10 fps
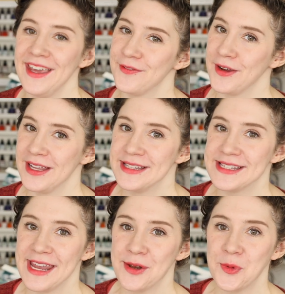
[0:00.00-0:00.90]
Hey friends,
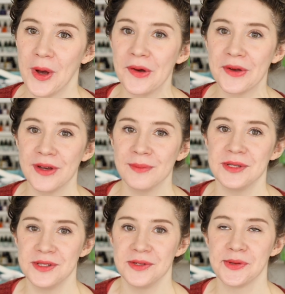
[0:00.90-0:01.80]
and welcome
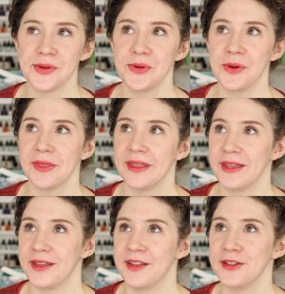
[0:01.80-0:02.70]
to
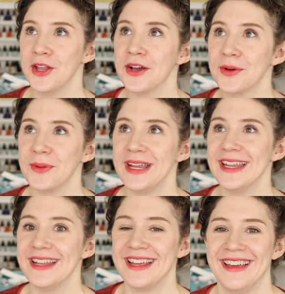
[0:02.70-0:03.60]
the
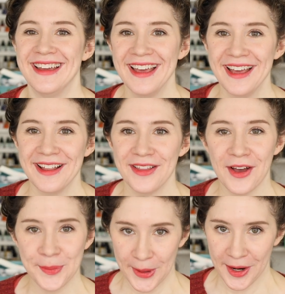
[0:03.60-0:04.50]
long-awaited,
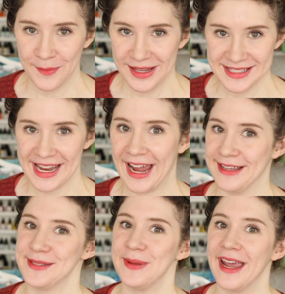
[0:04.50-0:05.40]
long-promised
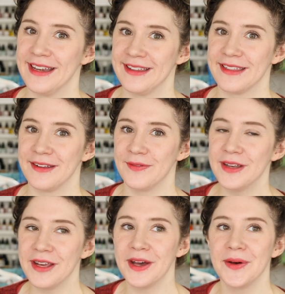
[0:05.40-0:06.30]
Ask Me Anything
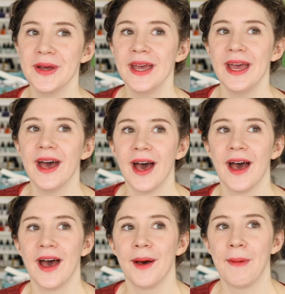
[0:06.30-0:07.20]
video.
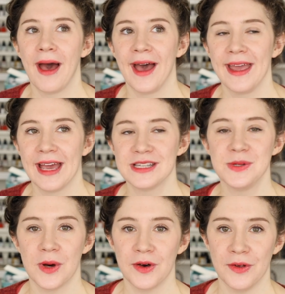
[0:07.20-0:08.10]
Um, I asked
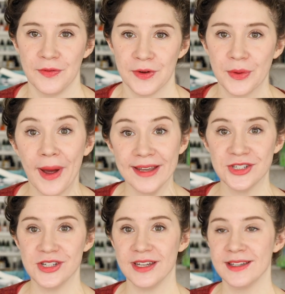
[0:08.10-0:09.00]
you all for
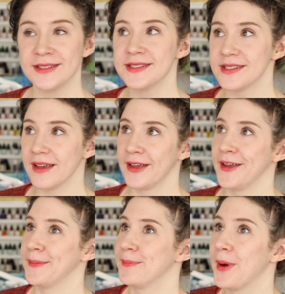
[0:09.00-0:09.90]
questions
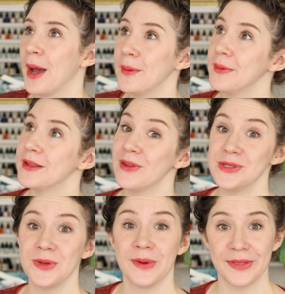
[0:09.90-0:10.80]
um, probably close
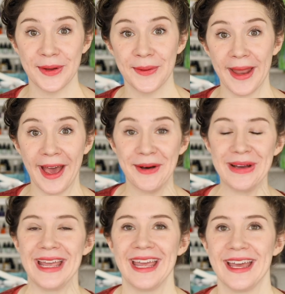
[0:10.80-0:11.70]
to a month ago now,
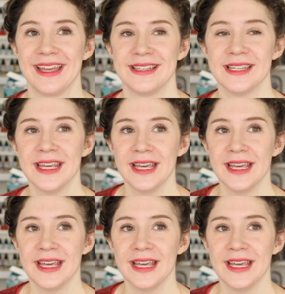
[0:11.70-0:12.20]
and